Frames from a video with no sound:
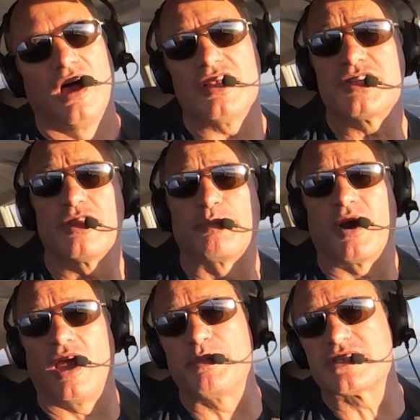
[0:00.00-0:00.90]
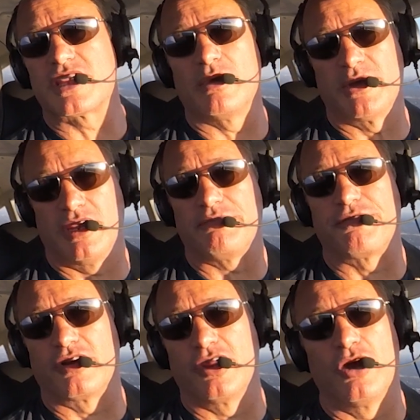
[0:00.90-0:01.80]
Also, the prop is coming up
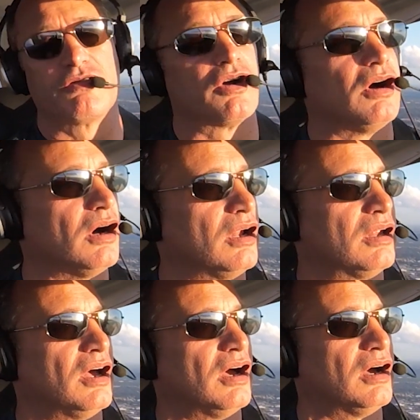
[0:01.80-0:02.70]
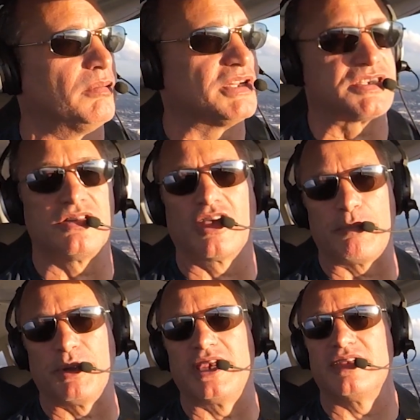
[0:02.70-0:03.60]
for an overhaul. Um, it's still
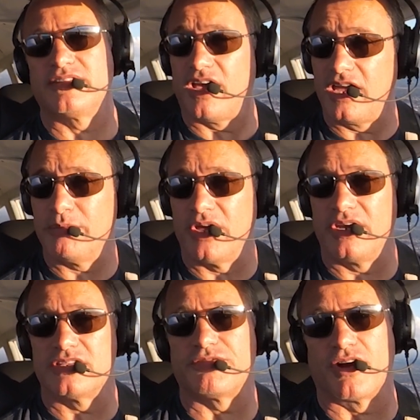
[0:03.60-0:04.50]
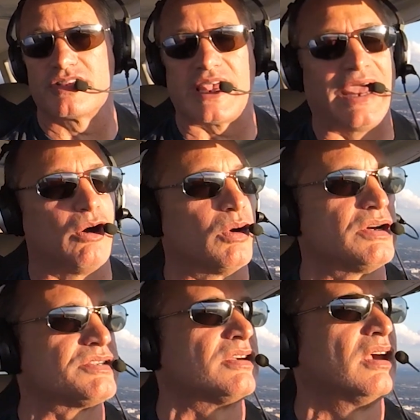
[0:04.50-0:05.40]
got plenty of time on it as far as
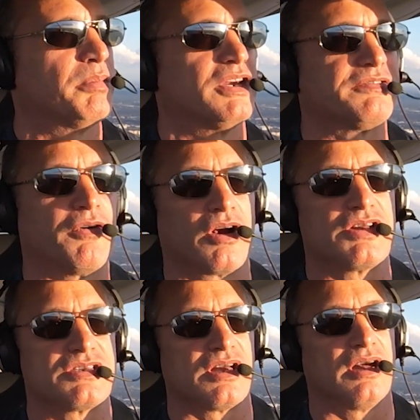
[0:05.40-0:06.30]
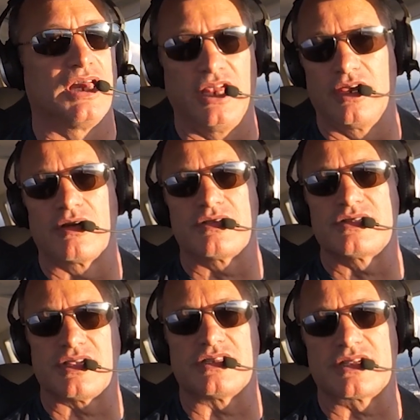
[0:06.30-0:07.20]
hours, but as far as uh,
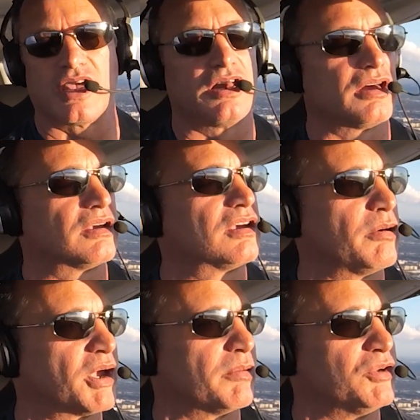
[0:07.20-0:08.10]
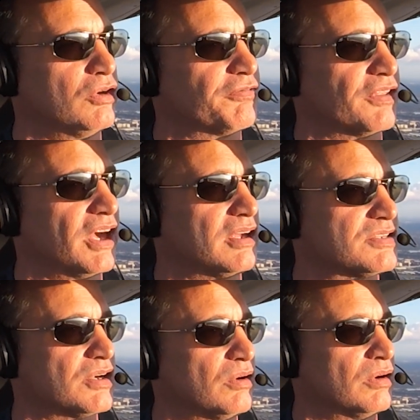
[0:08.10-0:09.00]
years, it's kind of coming up due for that.
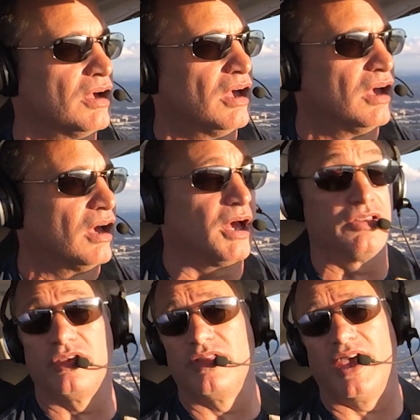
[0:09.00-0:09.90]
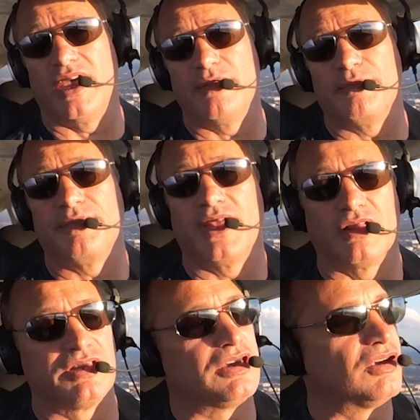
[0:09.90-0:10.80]
So I'll do that.
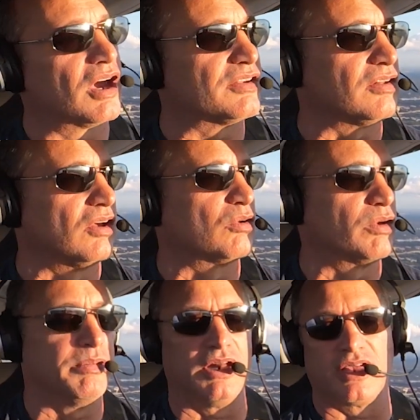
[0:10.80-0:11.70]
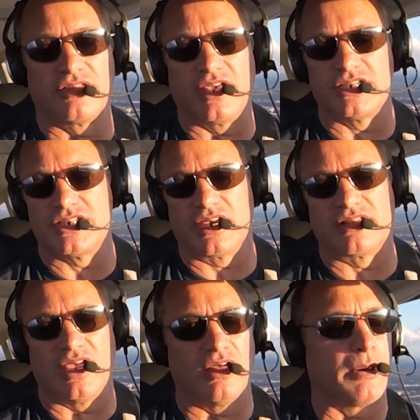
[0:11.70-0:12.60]
I'll take you guys along with me to get that
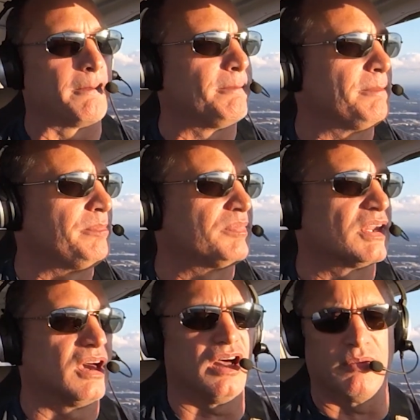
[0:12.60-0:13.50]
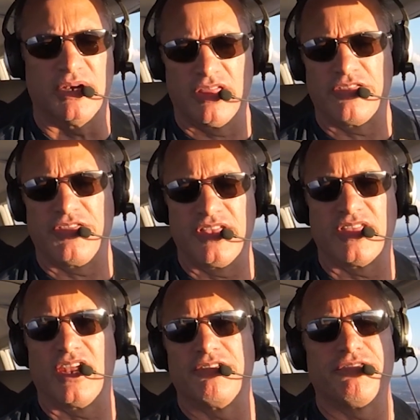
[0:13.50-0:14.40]
checked out. Um, another thing
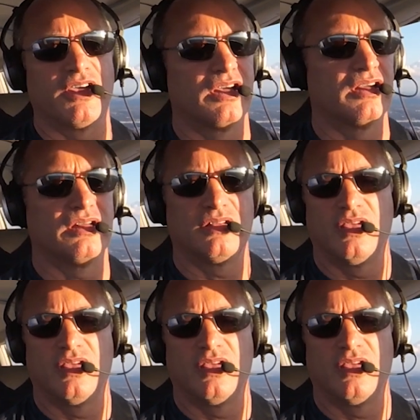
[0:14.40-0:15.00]
that I've uh,